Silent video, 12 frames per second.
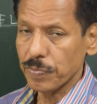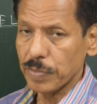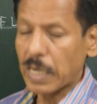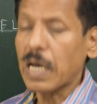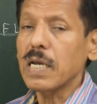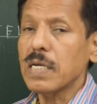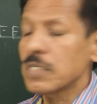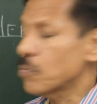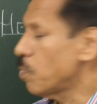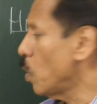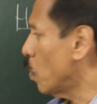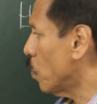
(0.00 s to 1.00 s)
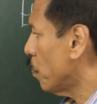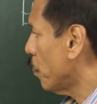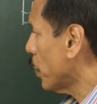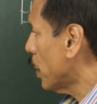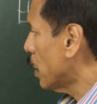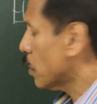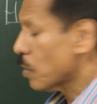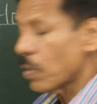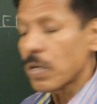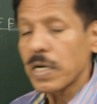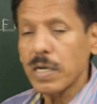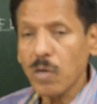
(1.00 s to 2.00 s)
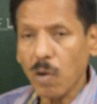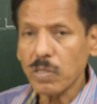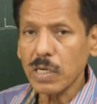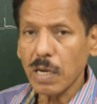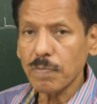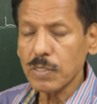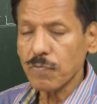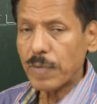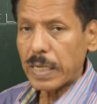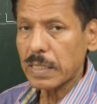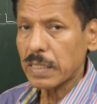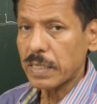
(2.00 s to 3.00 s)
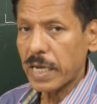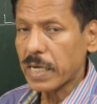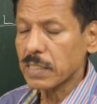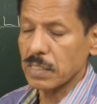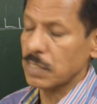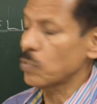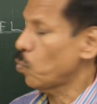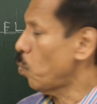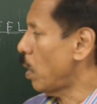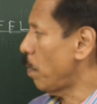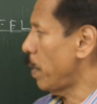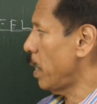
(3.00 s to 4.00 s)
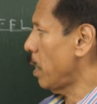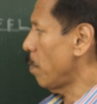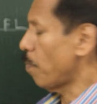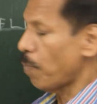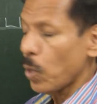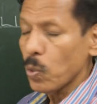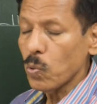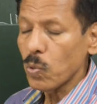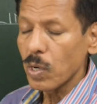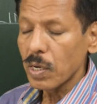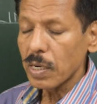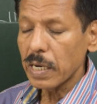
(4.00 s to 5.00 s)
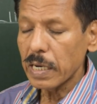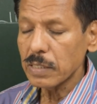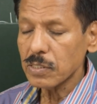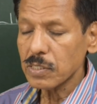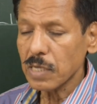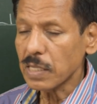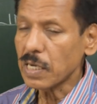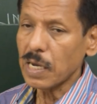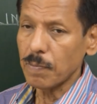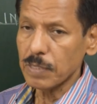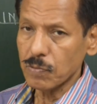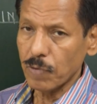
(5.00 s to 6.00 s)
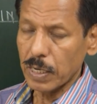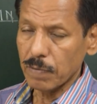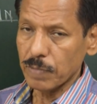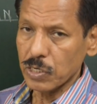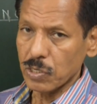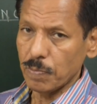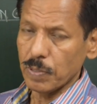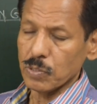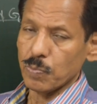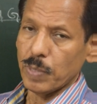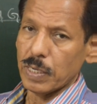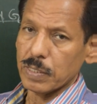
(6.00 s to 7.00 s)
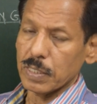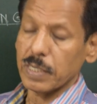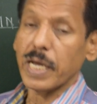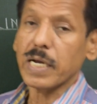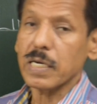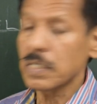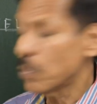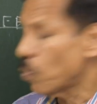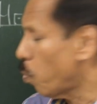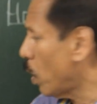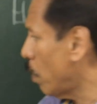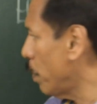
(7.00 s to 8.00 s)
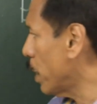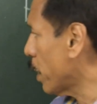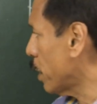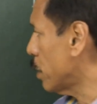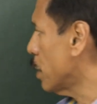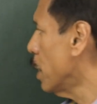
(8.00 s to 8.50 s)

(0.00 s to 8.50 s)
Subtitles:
The color is blue. So in northern hemisphere, the decks will be blue. In southern hemisphere, if the ship is built, the deck will be red.